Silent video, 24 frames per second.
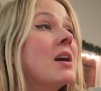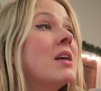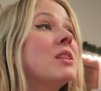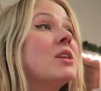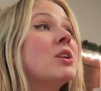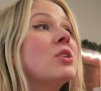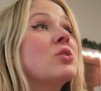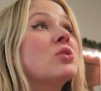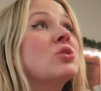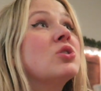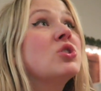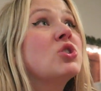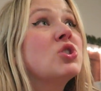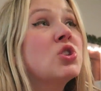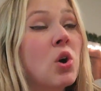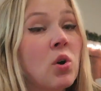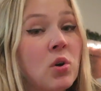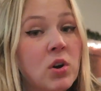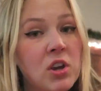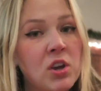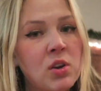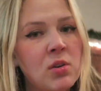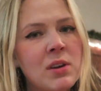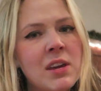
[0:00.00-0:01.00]
They're
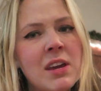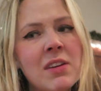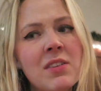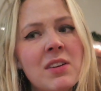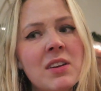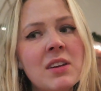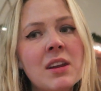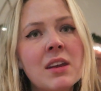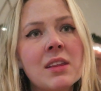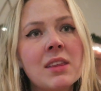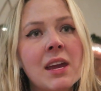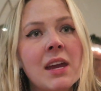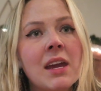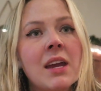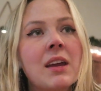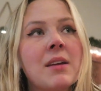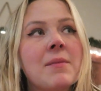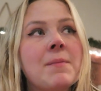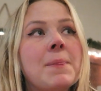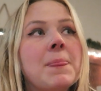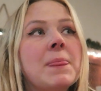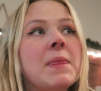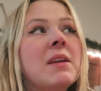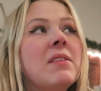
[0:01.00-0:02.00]
so cute. Even like,
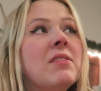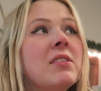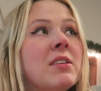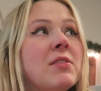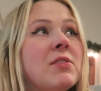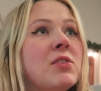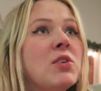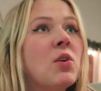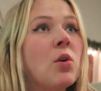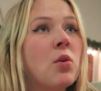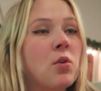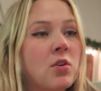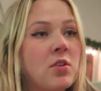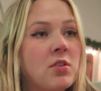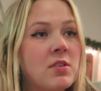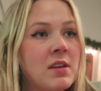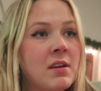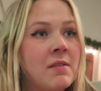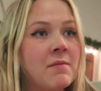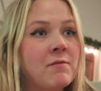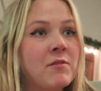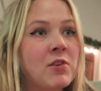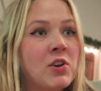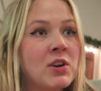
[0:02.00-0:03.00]
even if you order
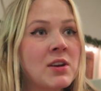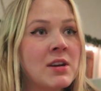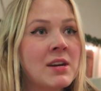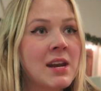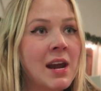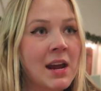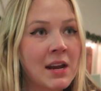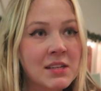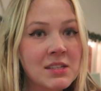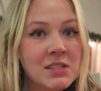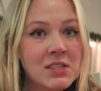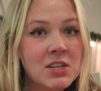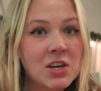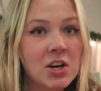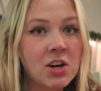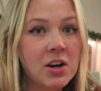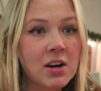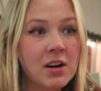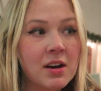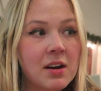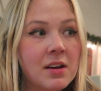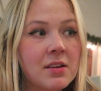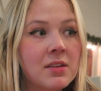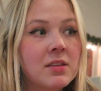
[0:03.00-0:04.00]
them for next
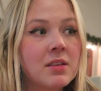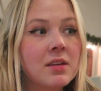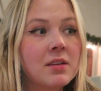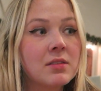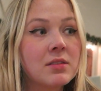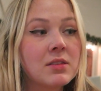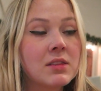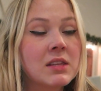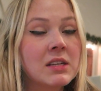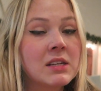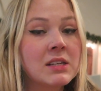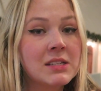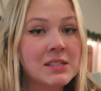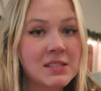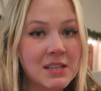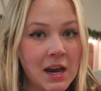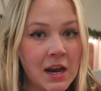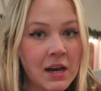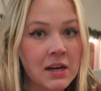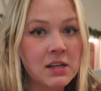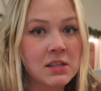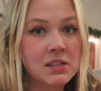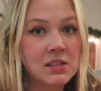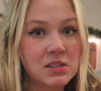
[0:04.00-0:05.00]
year, the
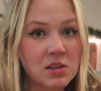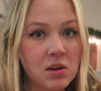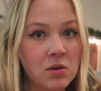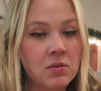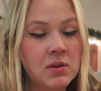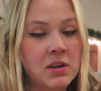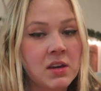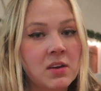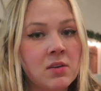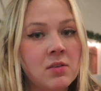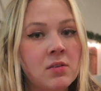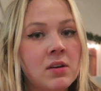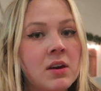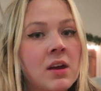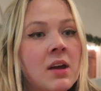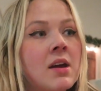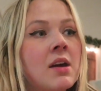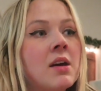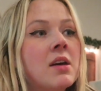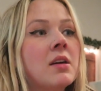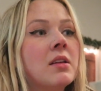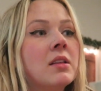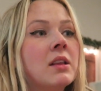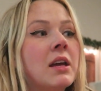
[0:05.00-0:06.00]
design is so cute.
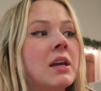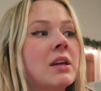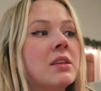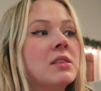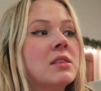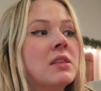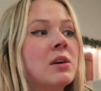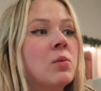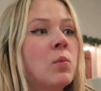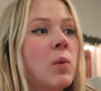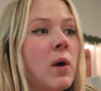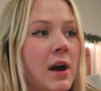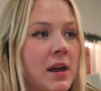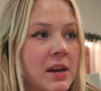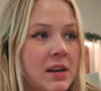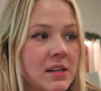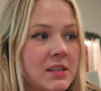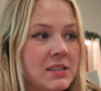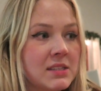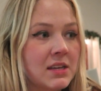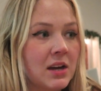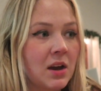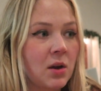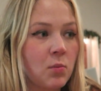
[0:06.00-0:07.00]
Like the one
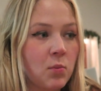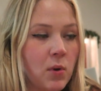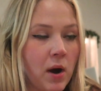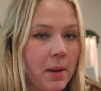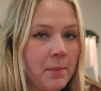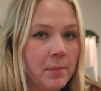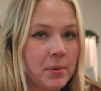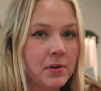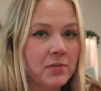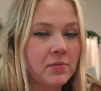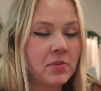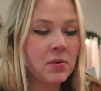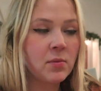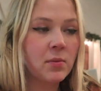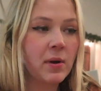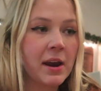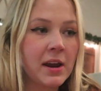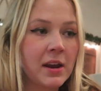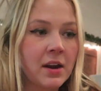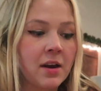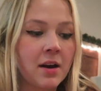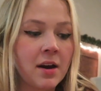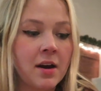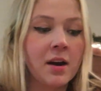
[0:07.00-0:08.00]
is like a romper for
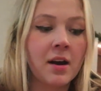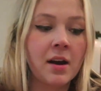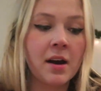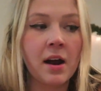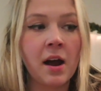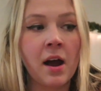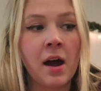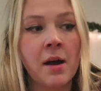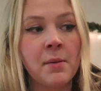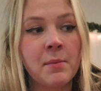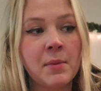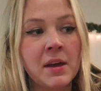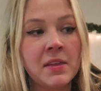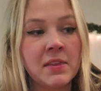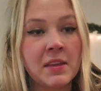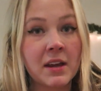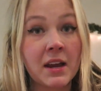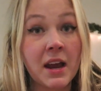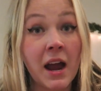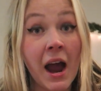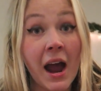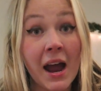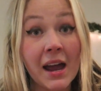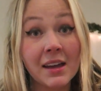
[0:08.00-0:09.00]
Ryker um, and
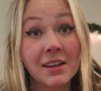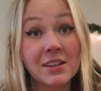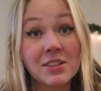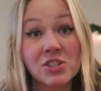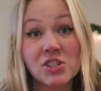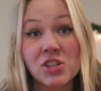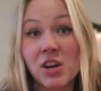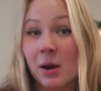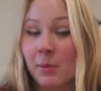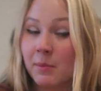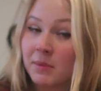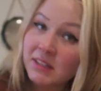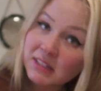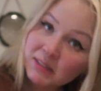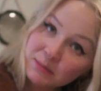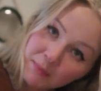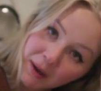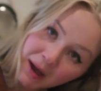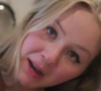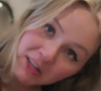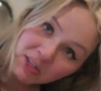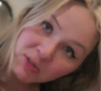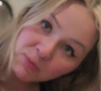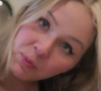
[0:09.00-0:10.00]
then Kaya's jammies
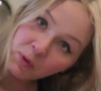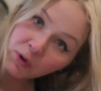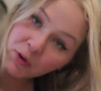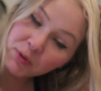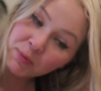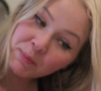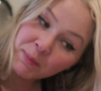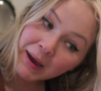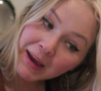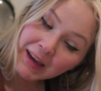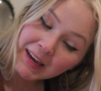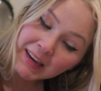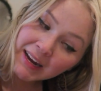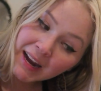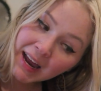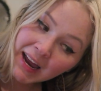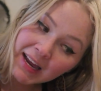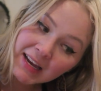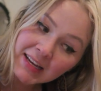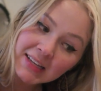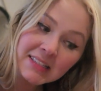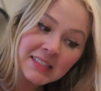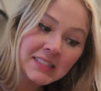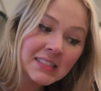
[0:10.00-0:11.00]
match both Mike and
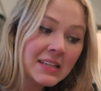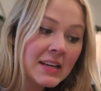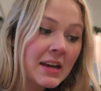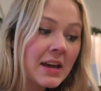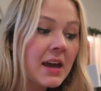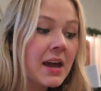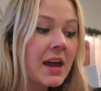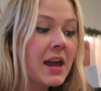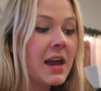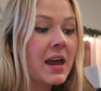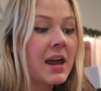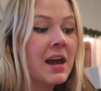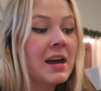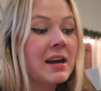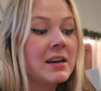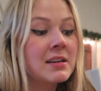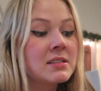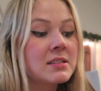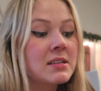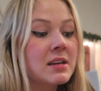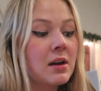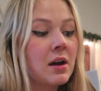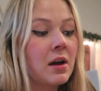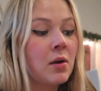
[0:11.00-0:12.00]
I's.
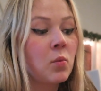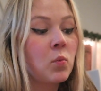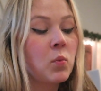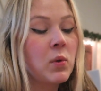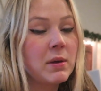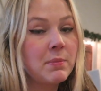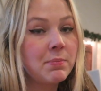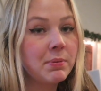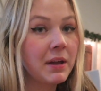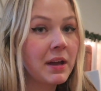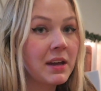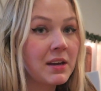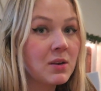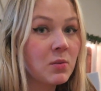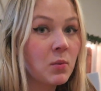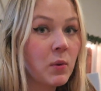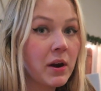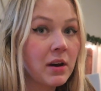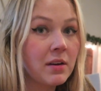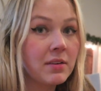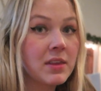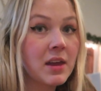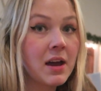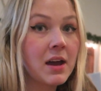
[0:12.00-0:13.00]
And we plan to
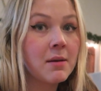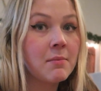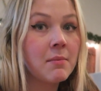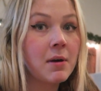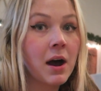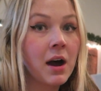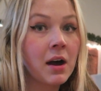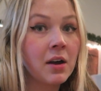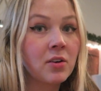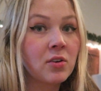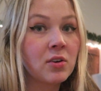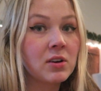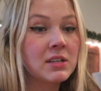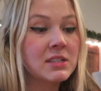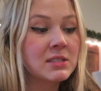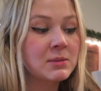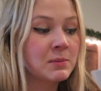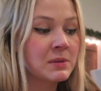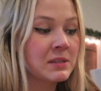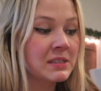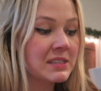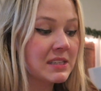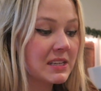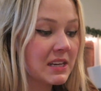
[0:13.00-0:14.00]
wear them on
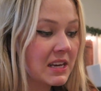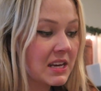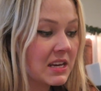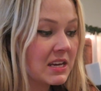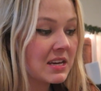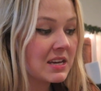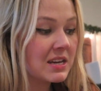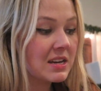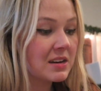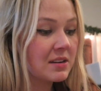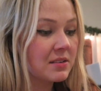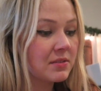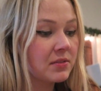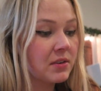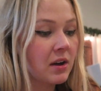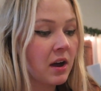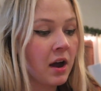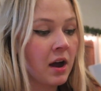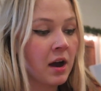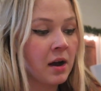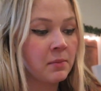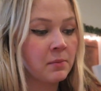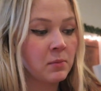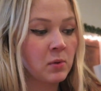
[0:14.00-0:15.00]
Christmas Eve.
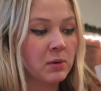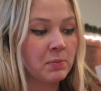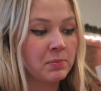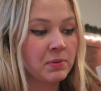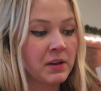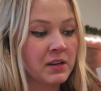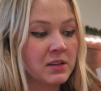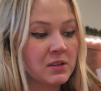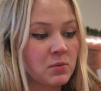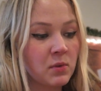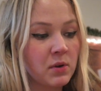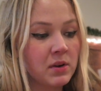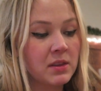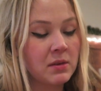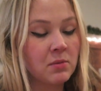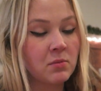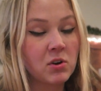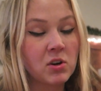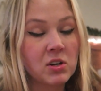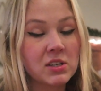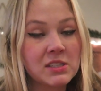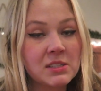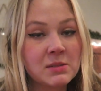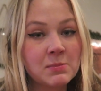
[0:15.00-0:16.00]
Um, we plan to wear them
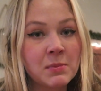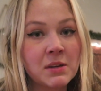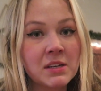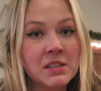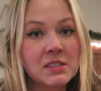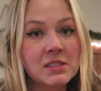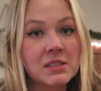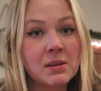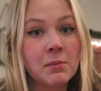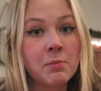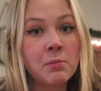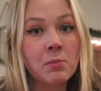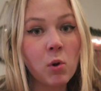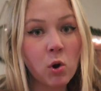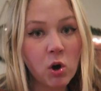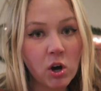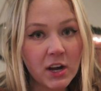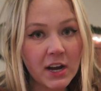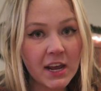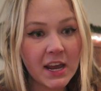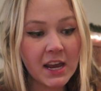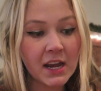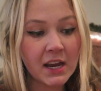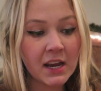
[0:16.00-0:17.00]
Christmas
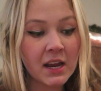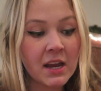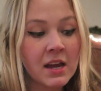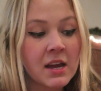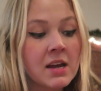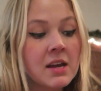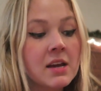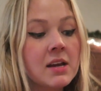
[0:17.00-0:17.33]
morning.